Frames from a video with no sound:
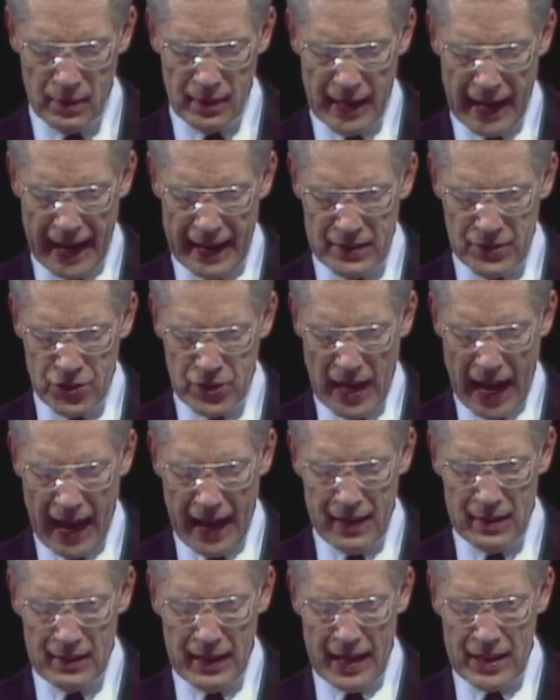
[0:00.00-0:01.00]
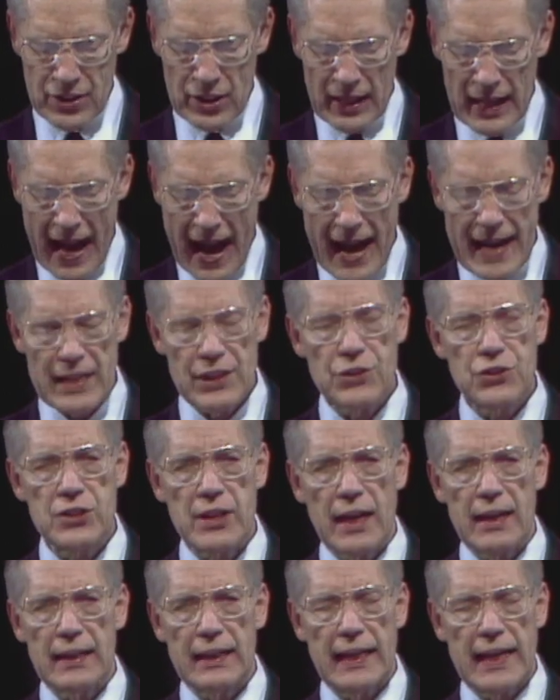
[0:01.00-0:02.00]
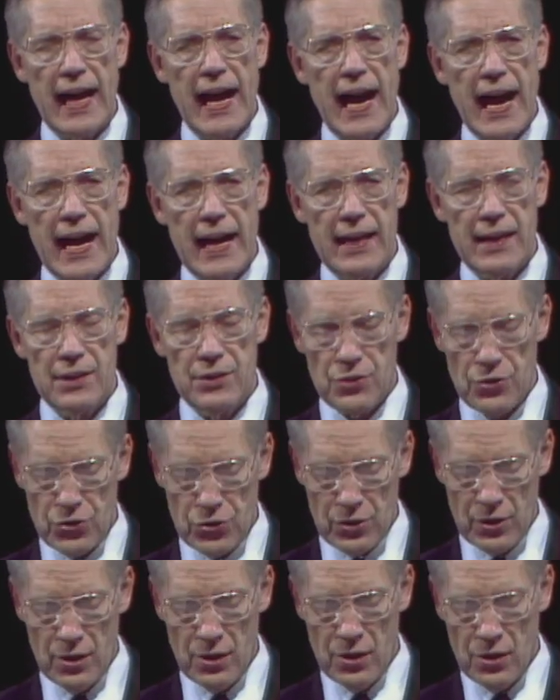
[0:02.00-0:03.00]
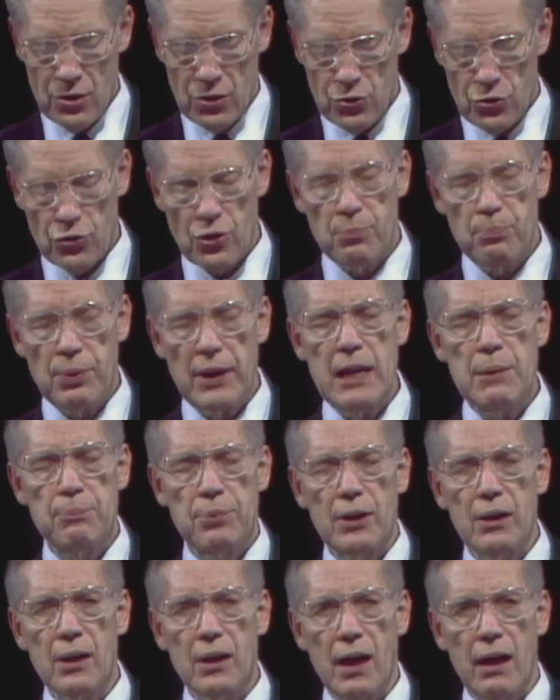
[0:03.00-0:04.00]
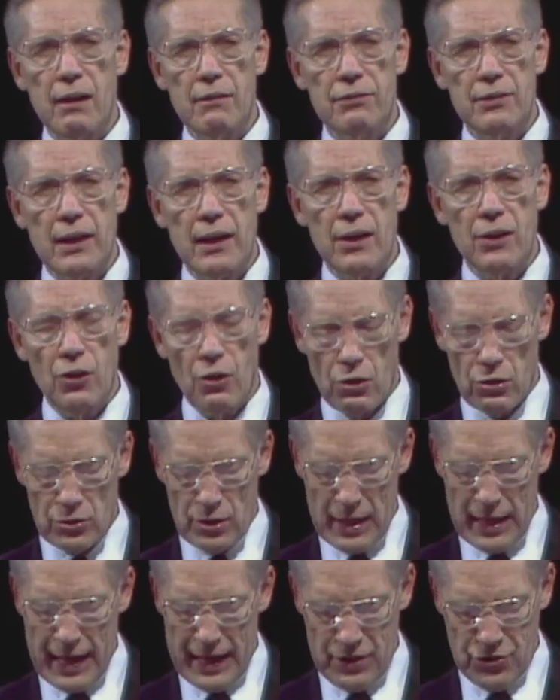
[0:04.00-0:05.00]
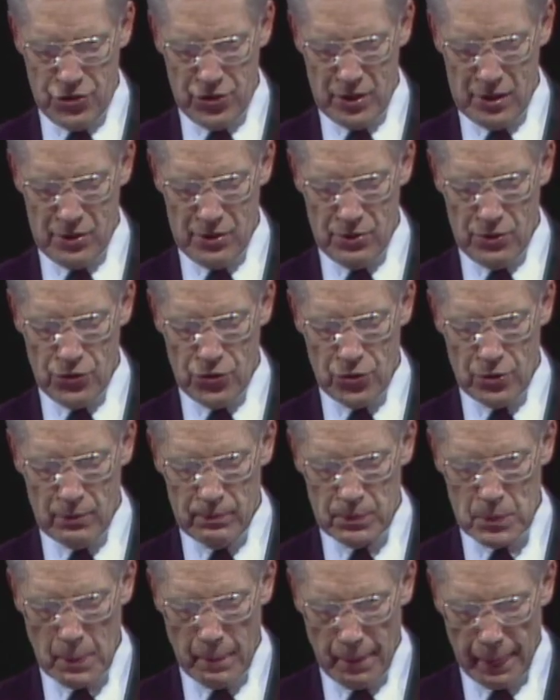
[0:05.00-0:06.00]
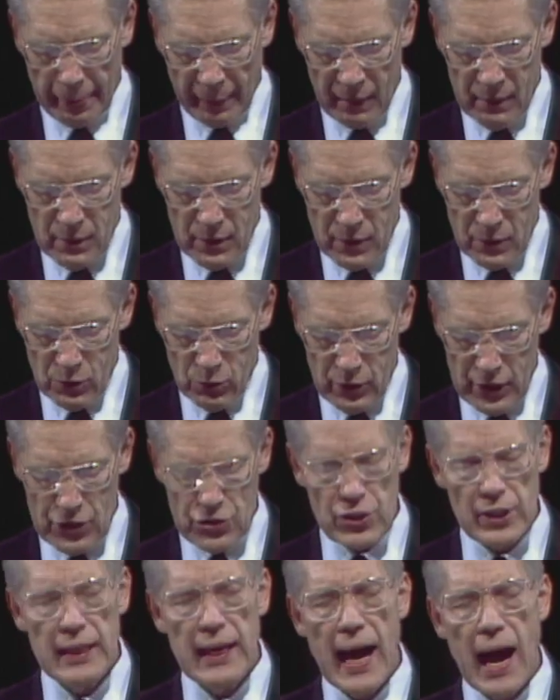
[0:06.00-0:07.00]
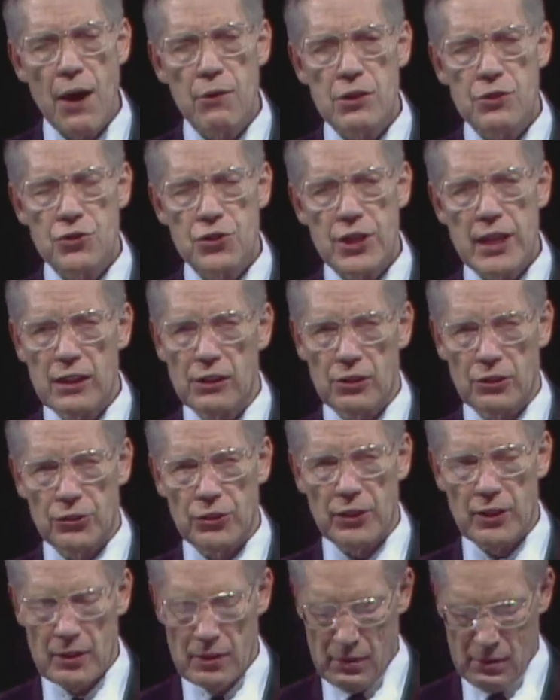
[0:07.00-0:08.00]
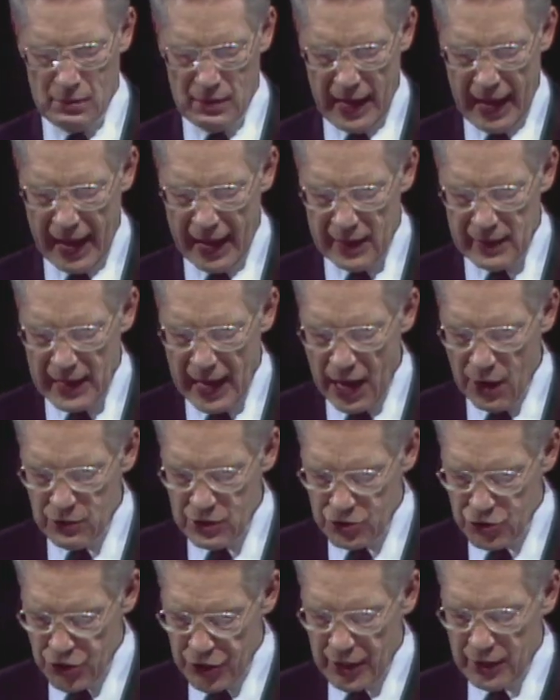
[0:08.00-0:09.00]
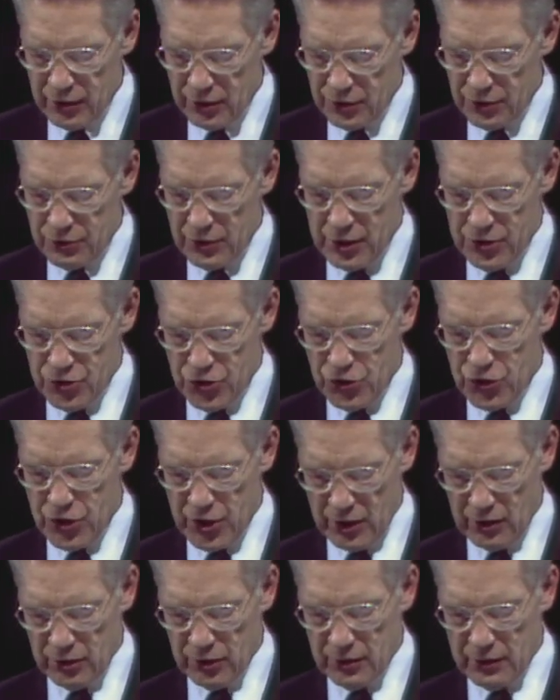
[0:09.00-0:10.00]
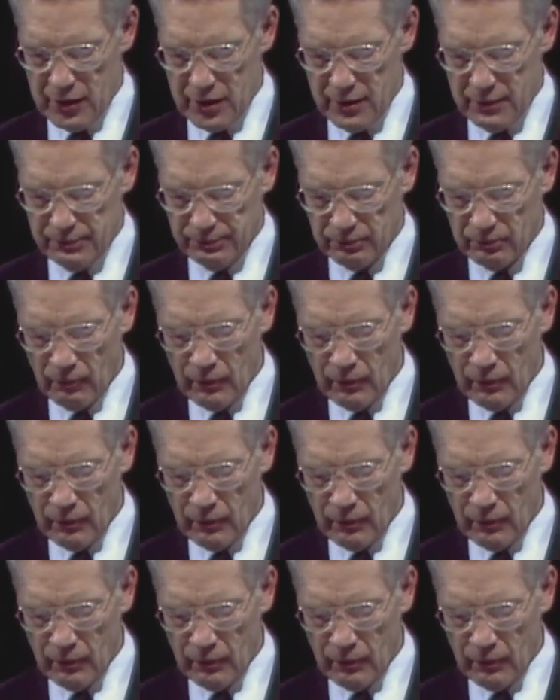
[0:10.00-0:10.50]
and stand as lights and guides to the people of their own nations. We see our children and our children's children